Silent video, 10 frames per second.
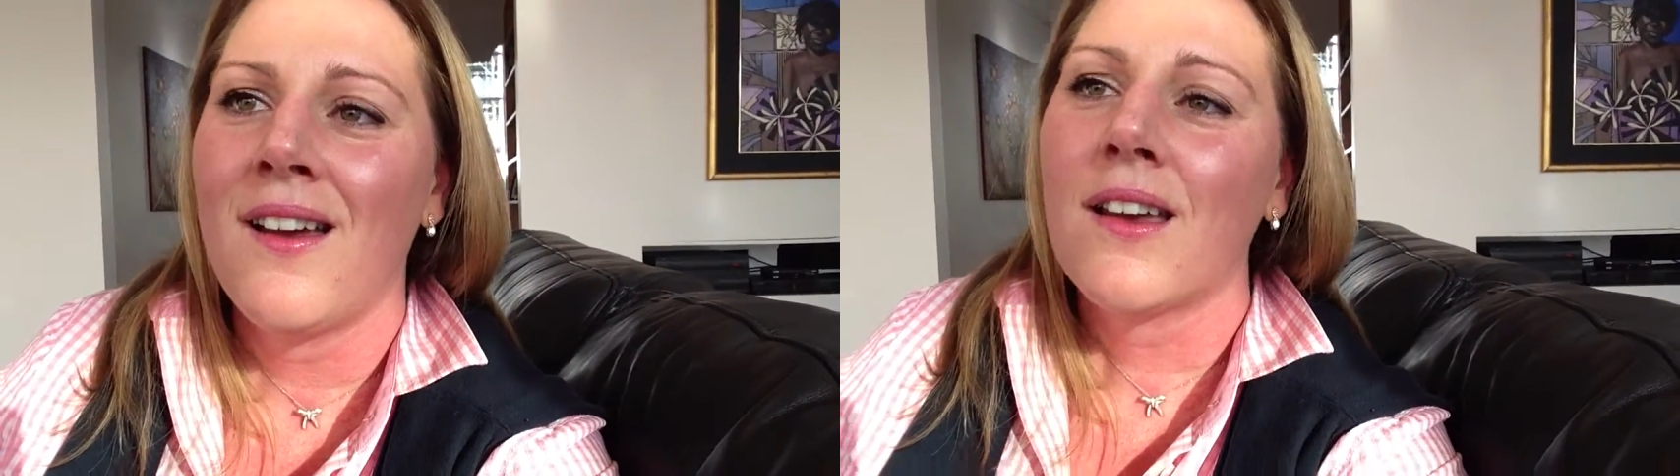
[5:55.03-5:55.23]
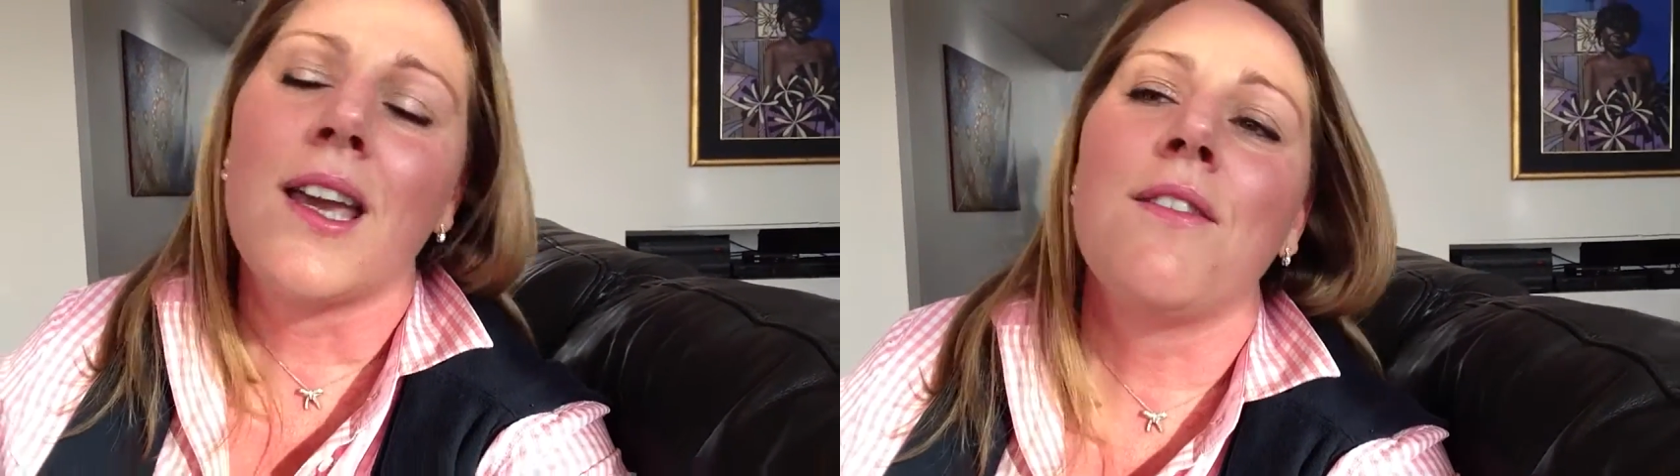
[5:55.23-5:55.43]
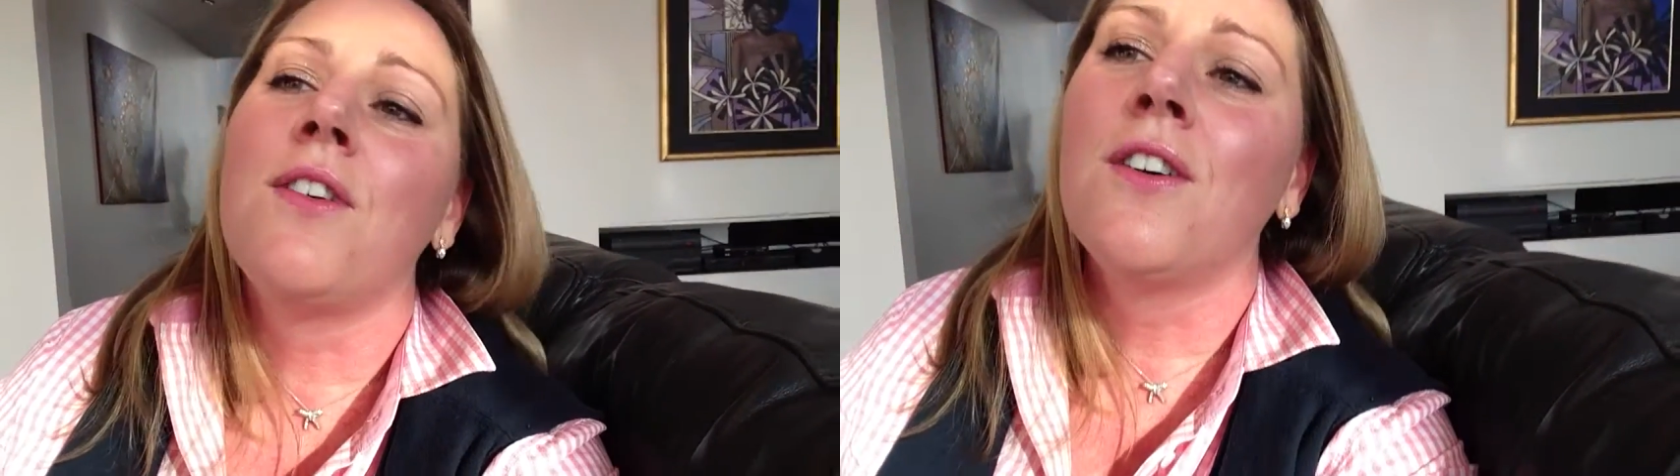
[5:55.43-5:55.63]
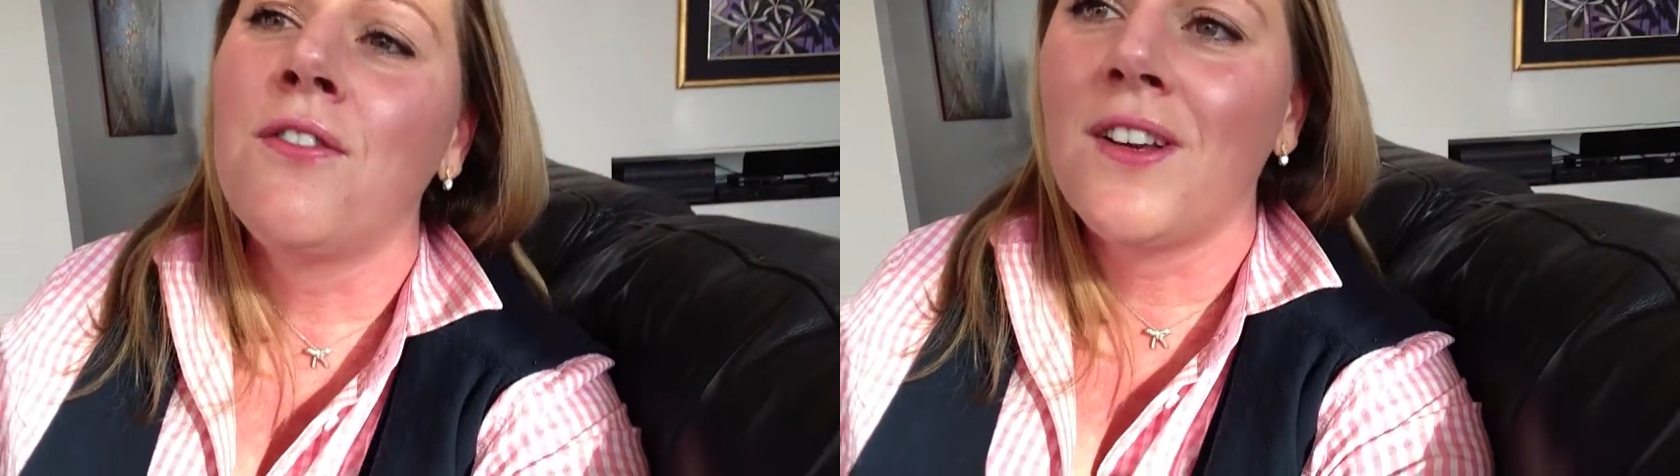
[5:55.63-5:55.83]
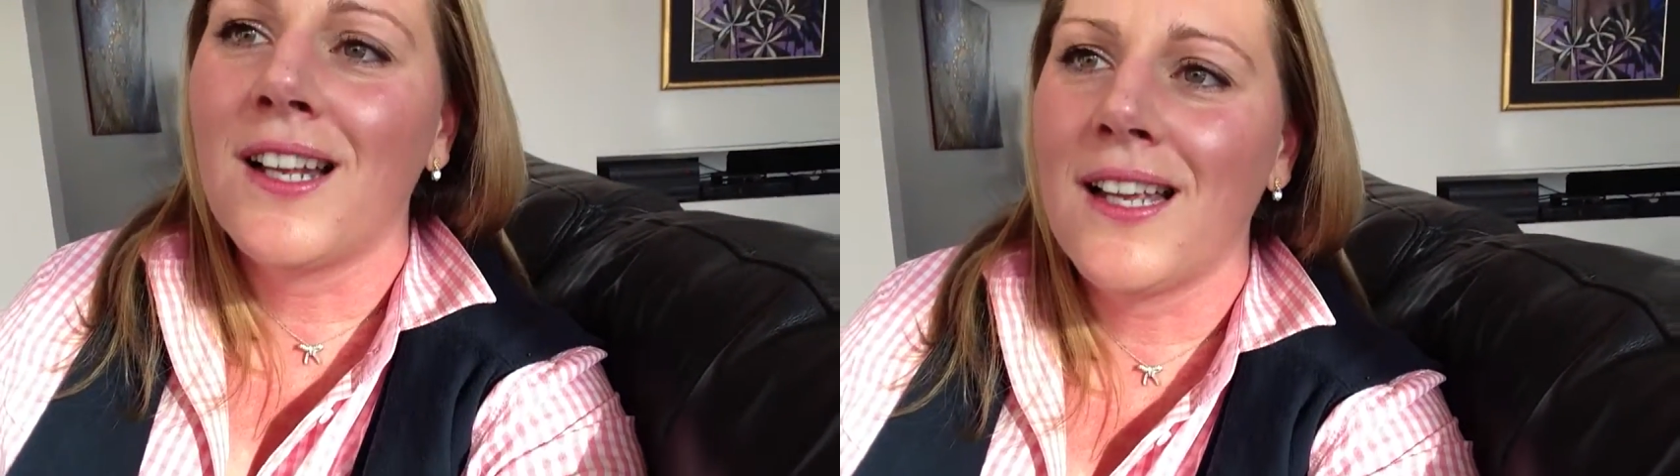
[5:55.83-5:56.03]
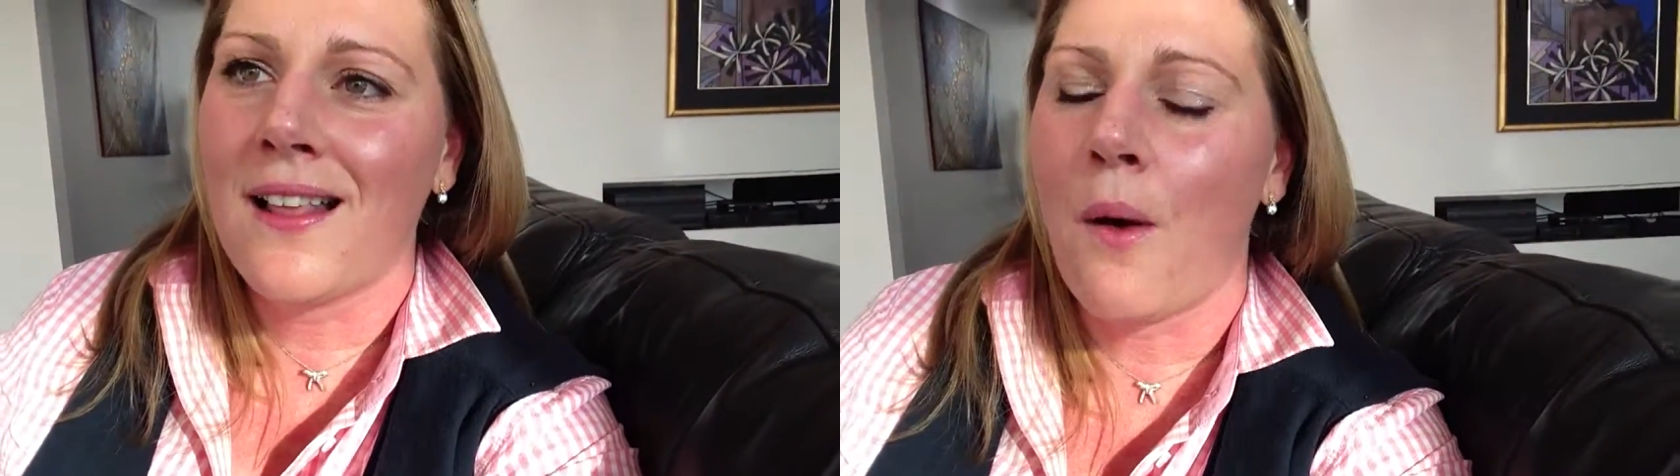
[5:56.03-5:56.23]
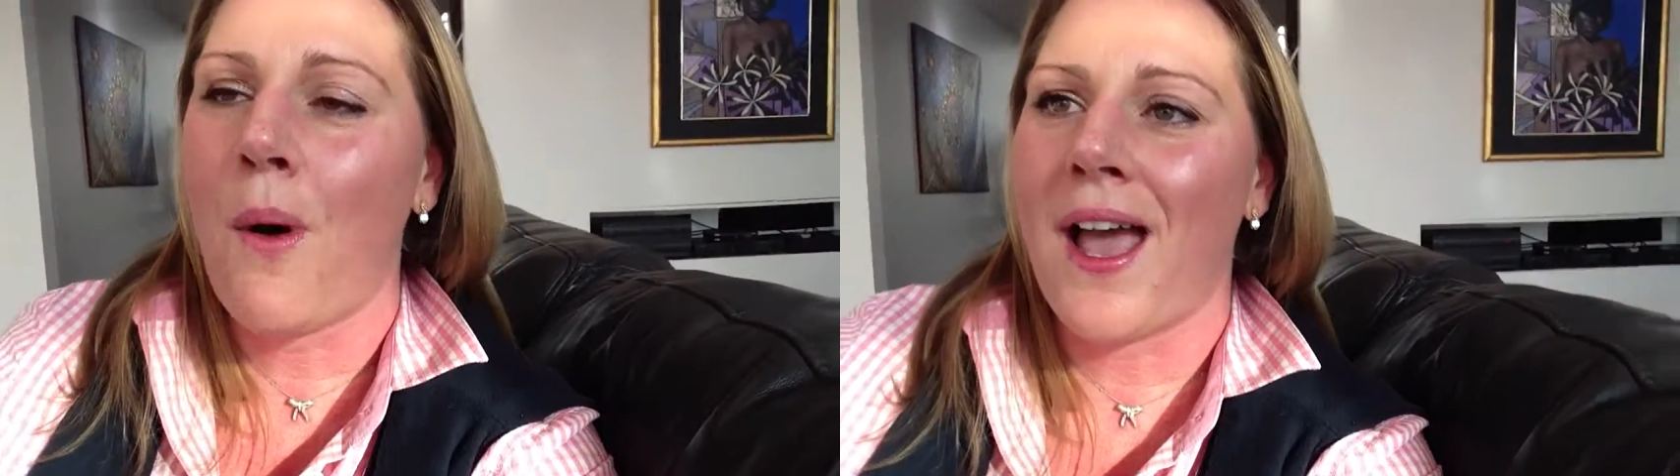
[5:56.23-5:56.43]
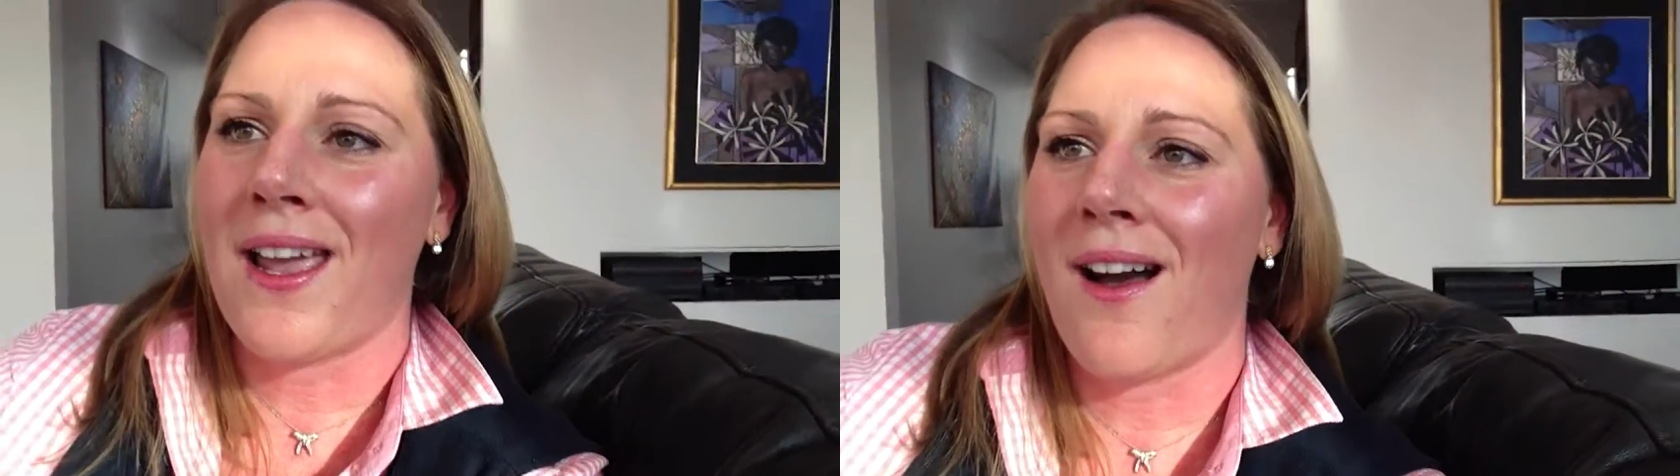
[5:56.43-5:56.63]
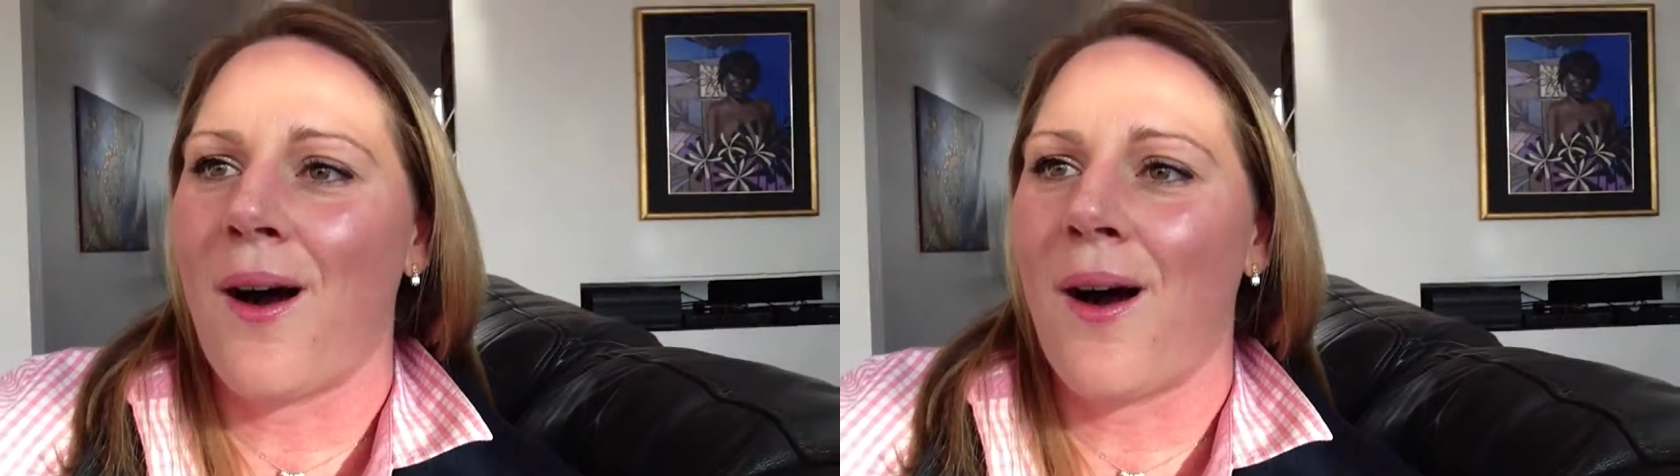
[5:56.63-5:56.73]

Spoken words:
Okay, if you're feeling that way,